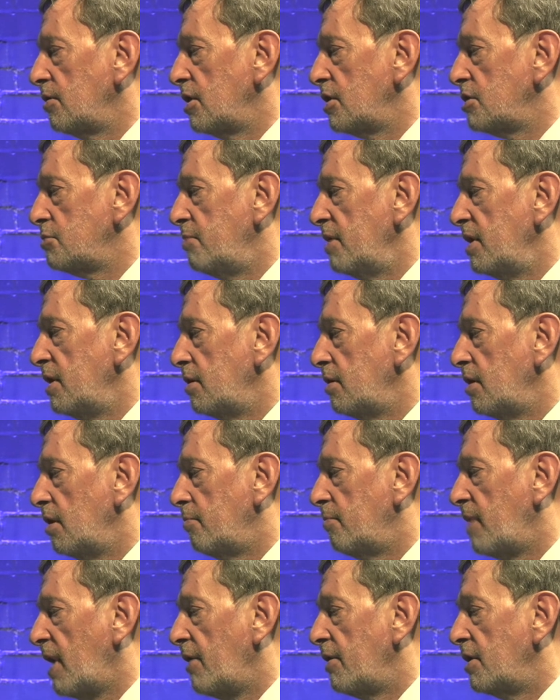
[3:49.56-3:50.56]
there's been
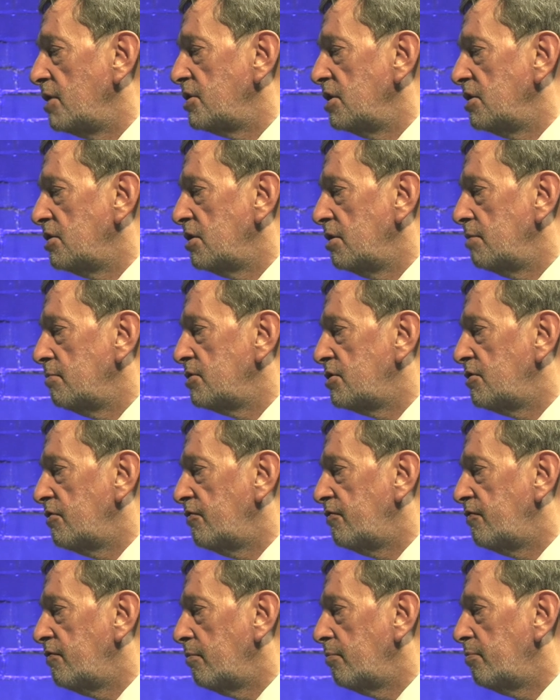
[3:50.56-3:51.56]
barriers in terms of
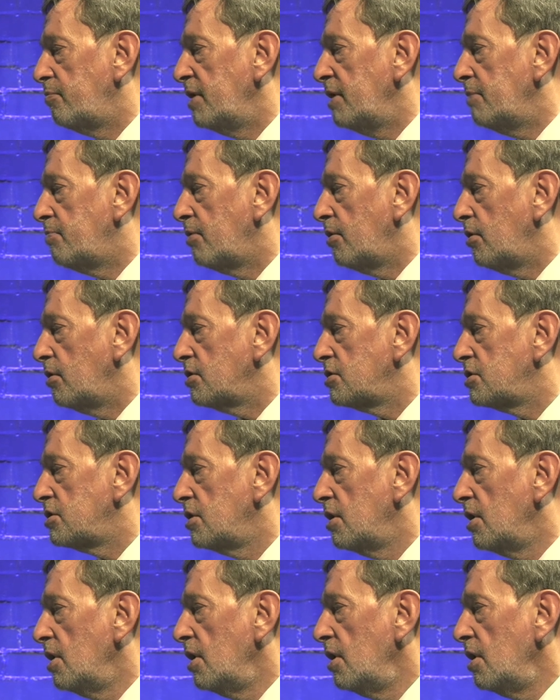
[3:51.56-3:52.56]
people's
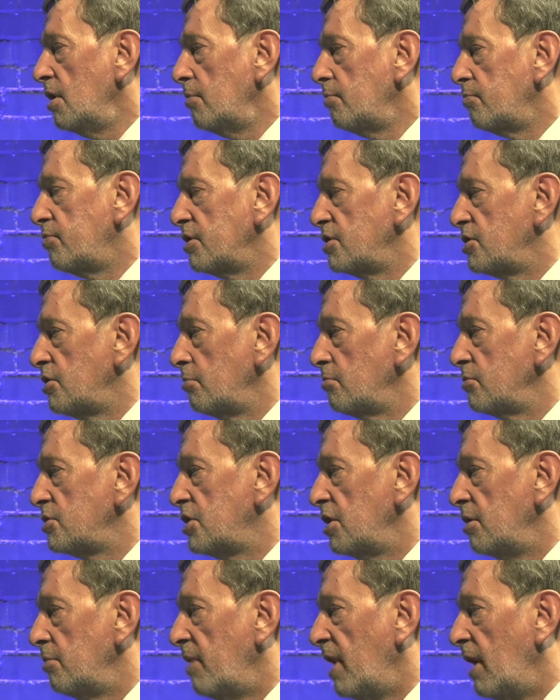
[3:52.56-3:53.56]

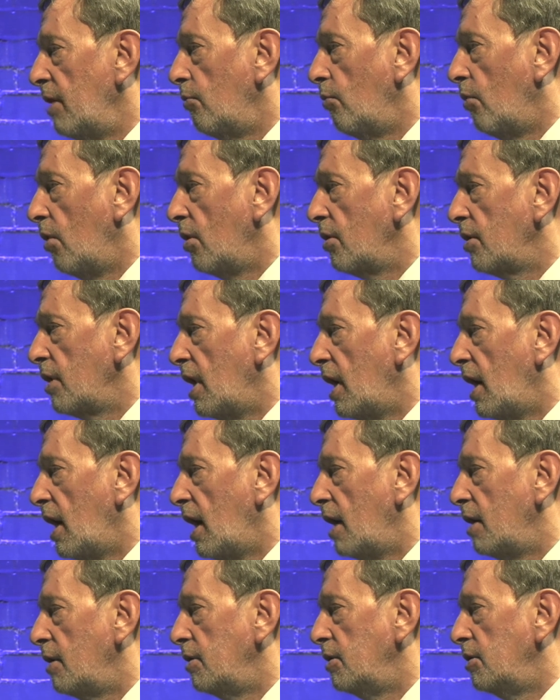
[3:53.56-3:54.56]
presumption about what
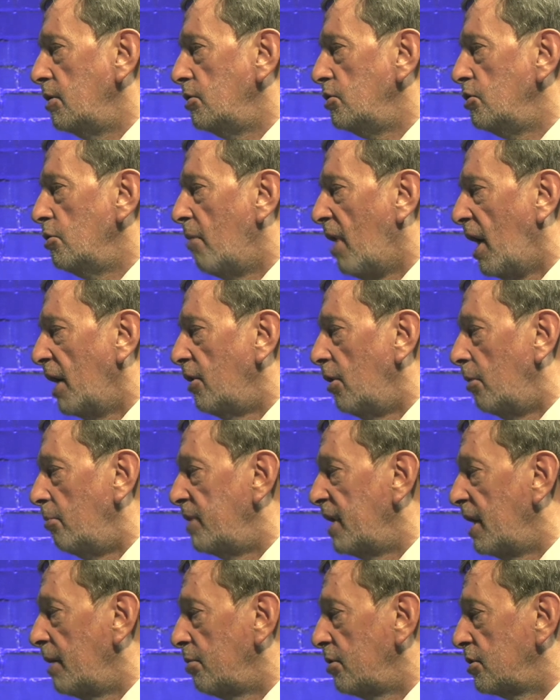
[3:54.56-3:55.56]
you might not
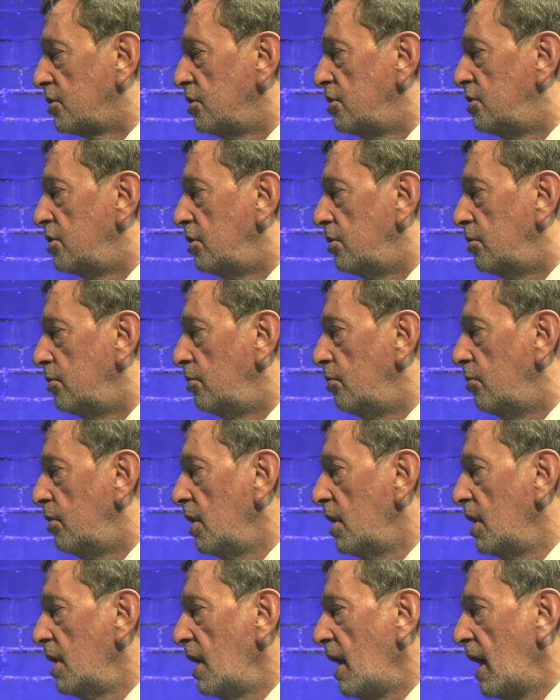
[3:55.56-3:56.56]
be able to do.
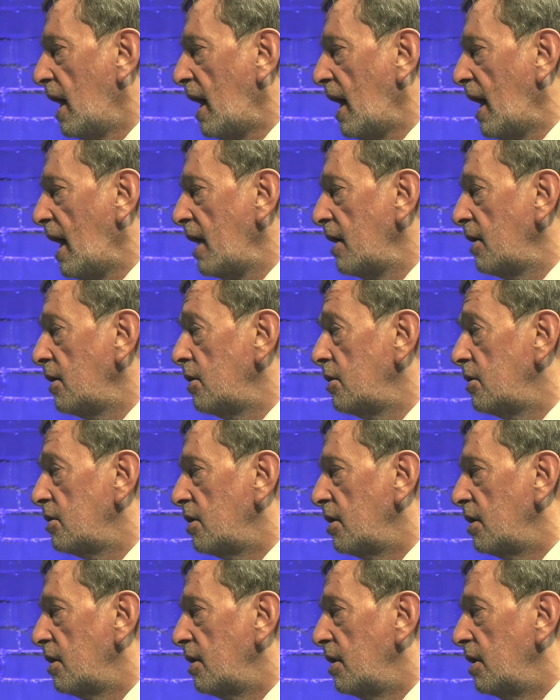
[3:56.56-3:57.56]
Mm. And,
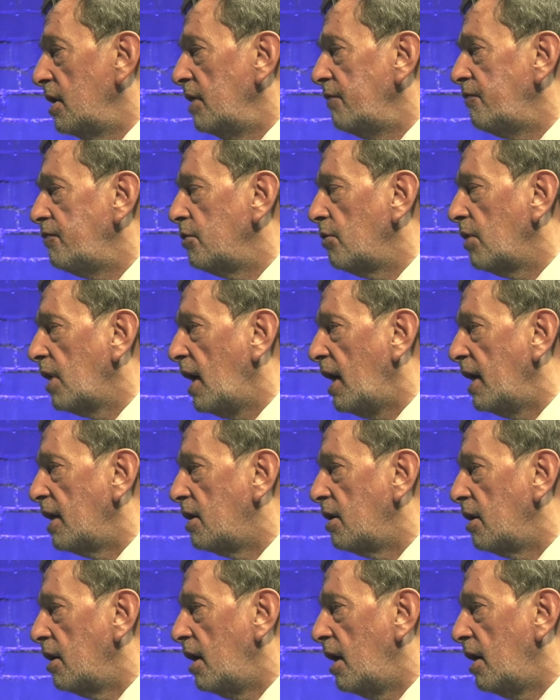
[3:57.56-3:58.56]
if you
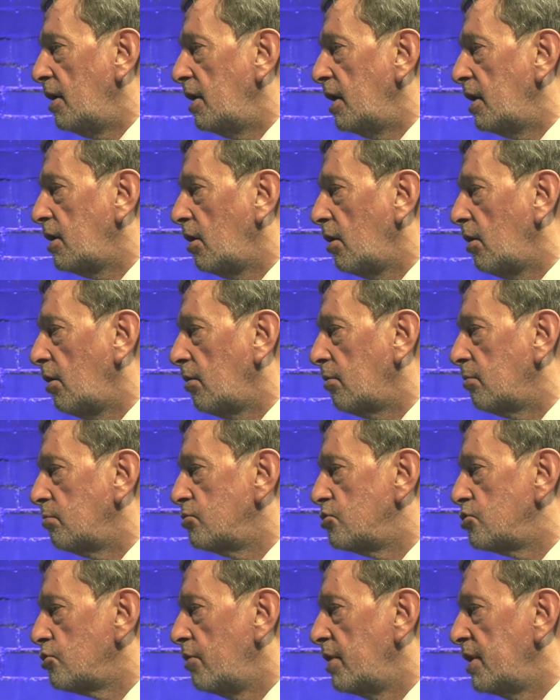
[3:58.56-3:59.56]
like, a little
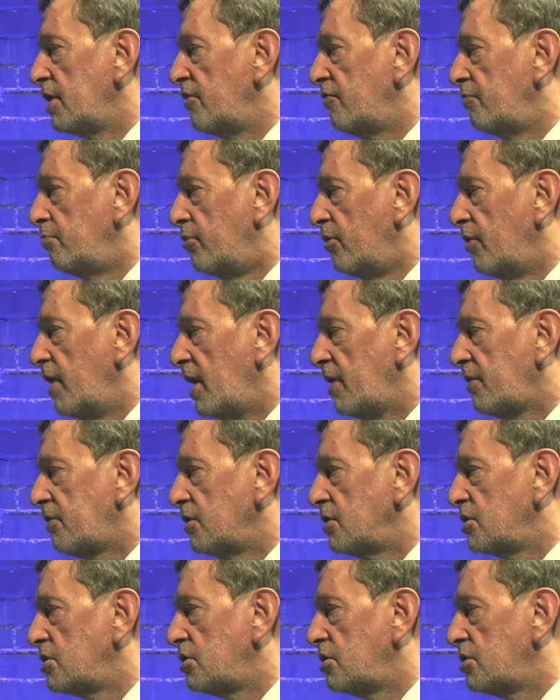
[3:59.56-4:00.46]
drawing of breath as